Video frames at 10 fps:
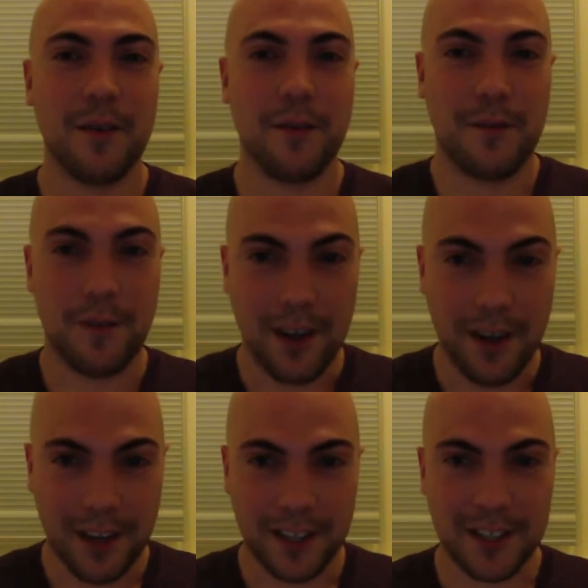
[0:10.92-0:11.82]

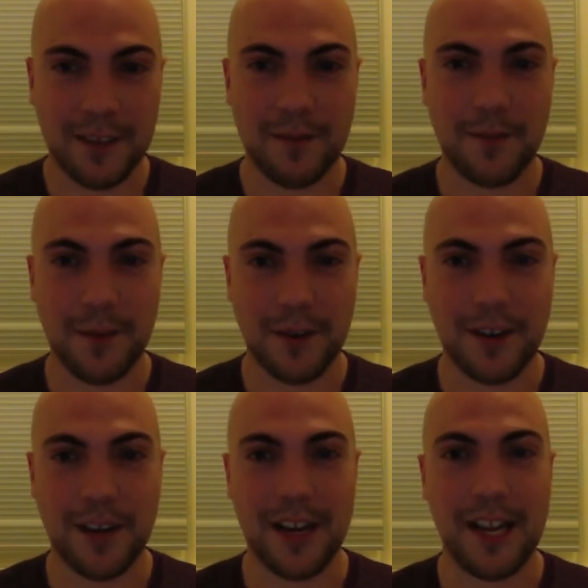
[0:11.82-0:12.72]
phonics
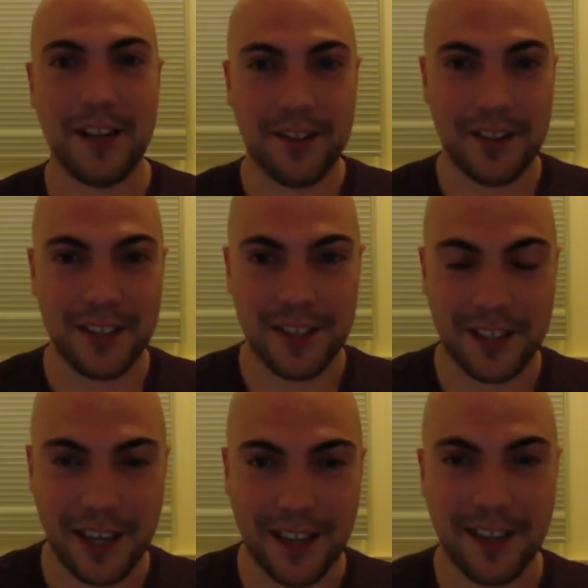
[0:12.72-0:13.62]
for English as a
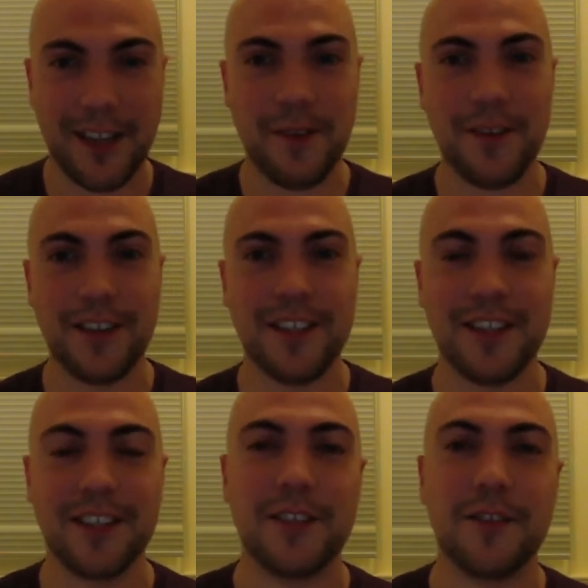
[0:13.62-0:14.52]
second language
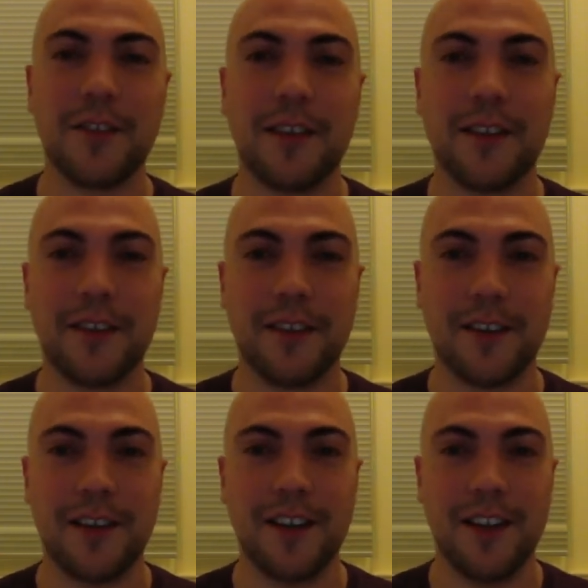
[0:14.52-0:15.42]
so that
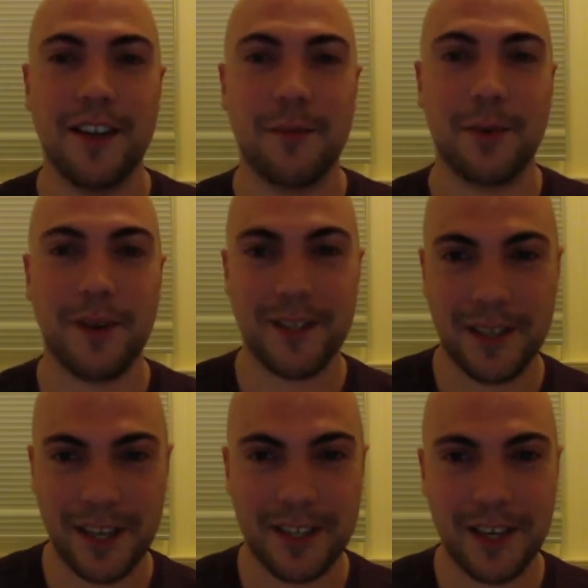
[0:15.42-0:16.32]
their
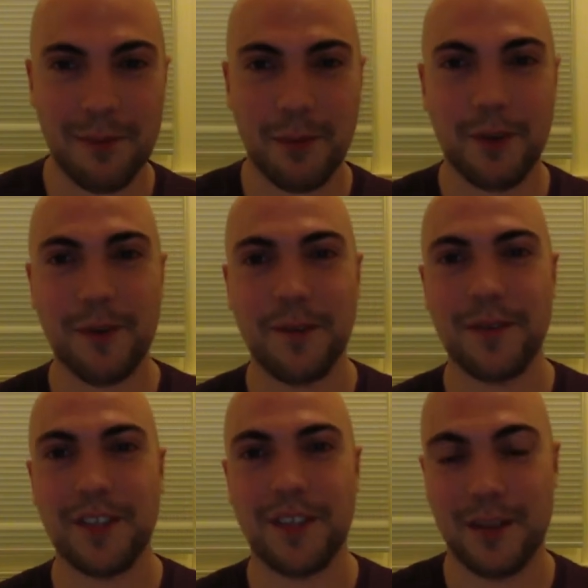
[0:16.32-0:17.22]
pronunciation
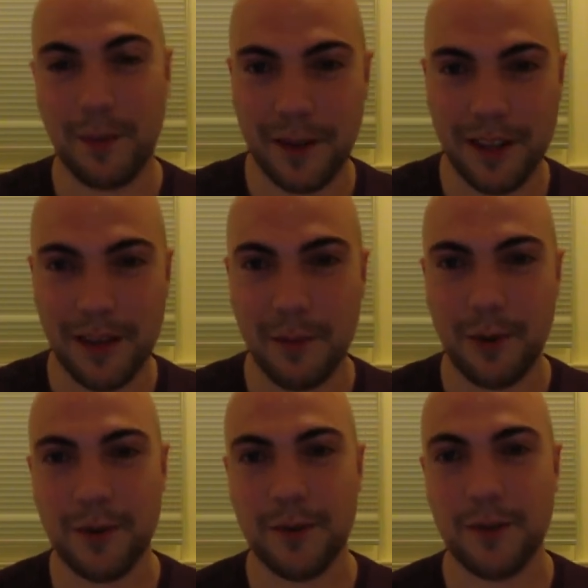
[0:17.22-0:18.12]
improves, their spelling
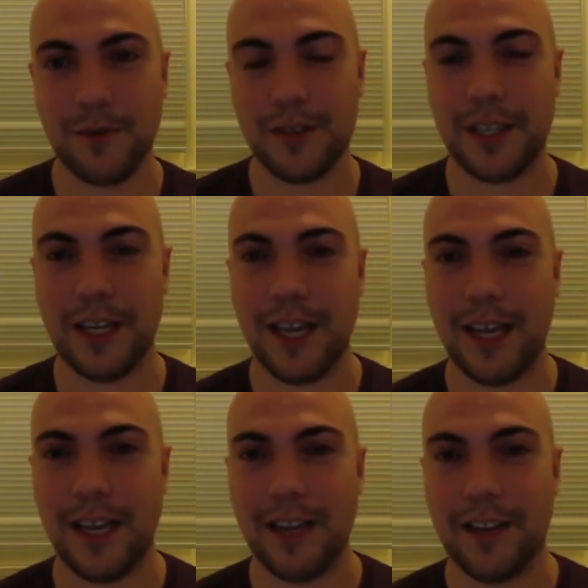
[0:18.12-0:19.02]
improves,
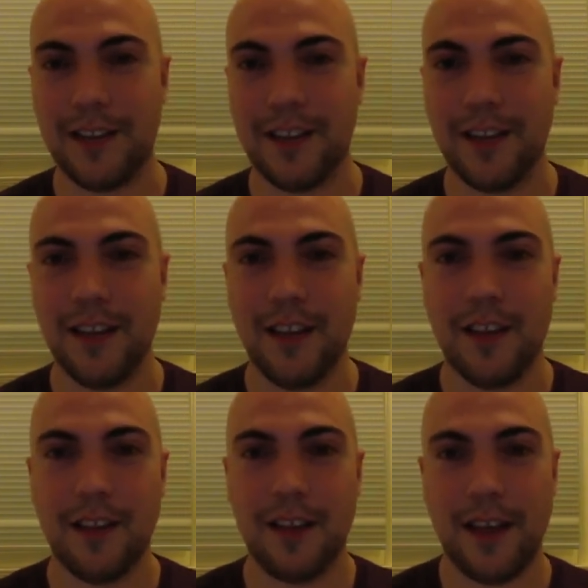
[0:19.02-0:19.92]
and
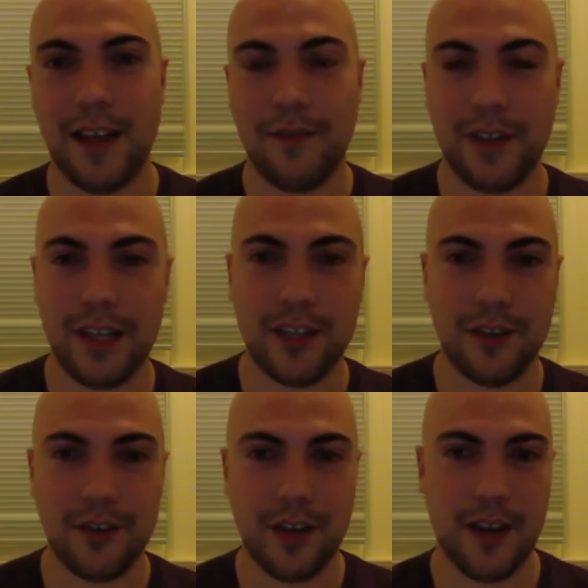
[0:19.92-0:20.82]
they have an
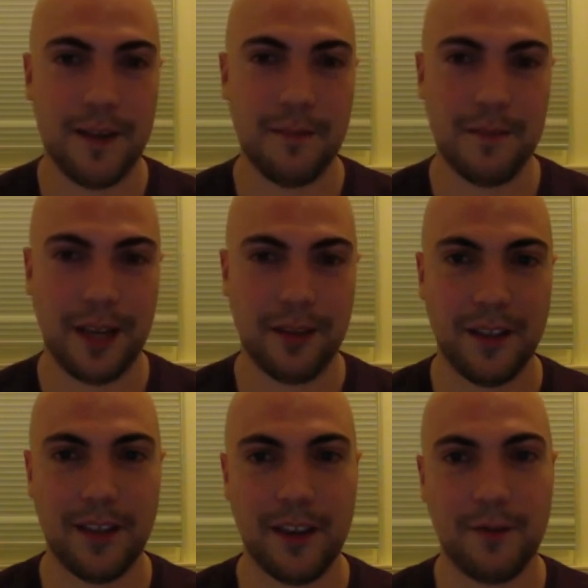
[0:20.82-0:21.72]
easier time
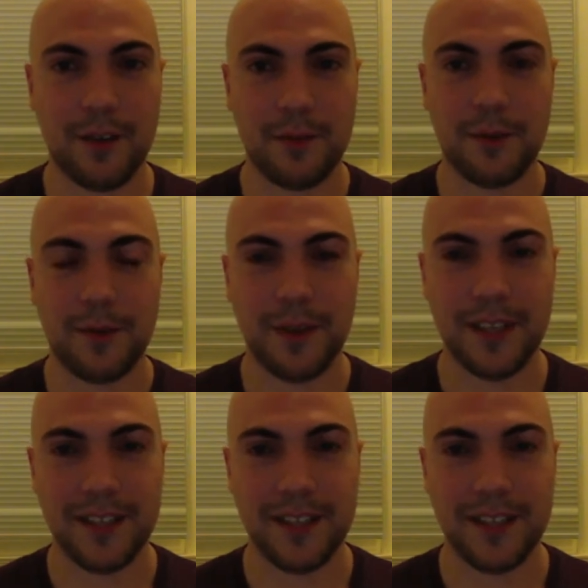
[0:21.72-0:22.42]
telling the difference between